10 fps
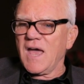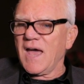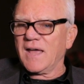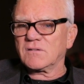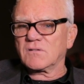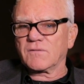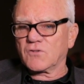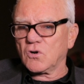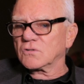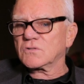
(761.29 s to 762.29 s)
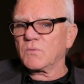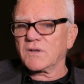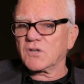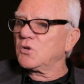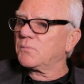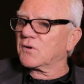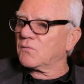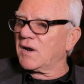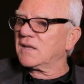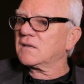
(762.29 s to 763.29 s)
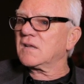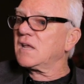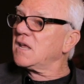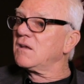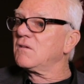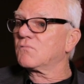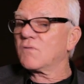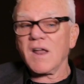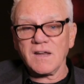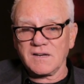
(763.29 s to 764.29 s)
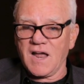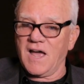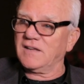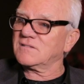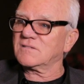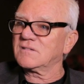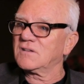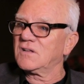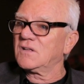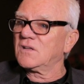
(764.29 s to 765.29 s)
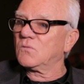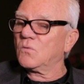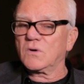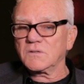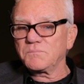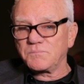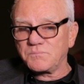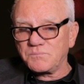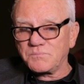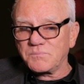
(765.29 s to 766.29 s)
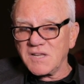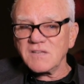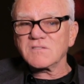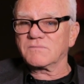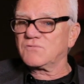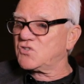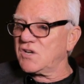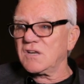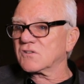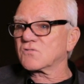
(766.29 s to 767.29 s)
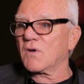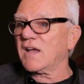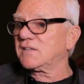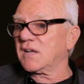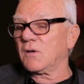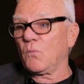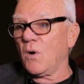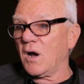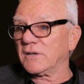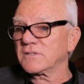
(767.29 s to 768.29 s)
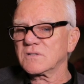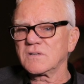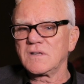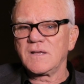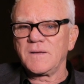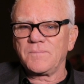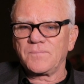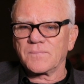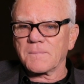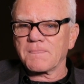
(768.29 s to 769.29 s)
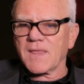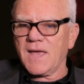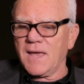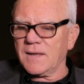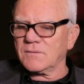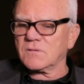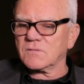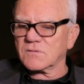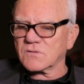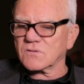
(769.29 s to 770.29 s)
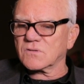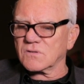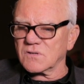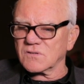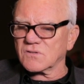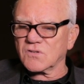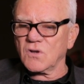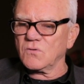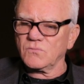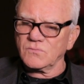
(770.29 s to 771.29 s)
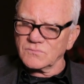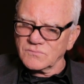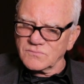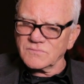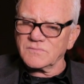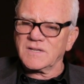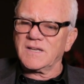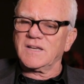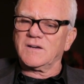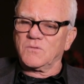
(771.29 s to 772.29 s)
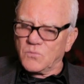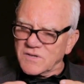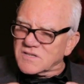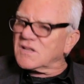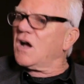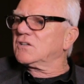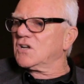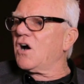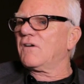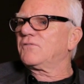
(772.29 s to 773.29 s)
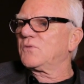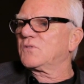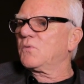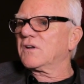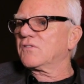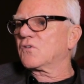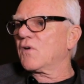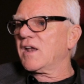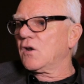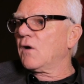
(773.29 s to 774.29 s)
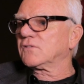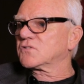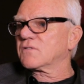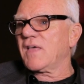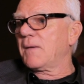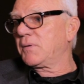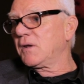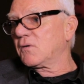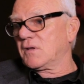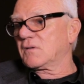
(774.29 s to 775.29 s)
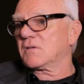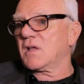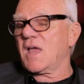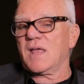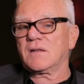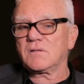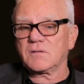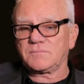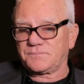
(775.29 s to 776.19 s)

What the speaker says: And of course, when Kubrick read it, he recognized what a piece of genius writing it was. And so we start off with one of the great novels of that period, and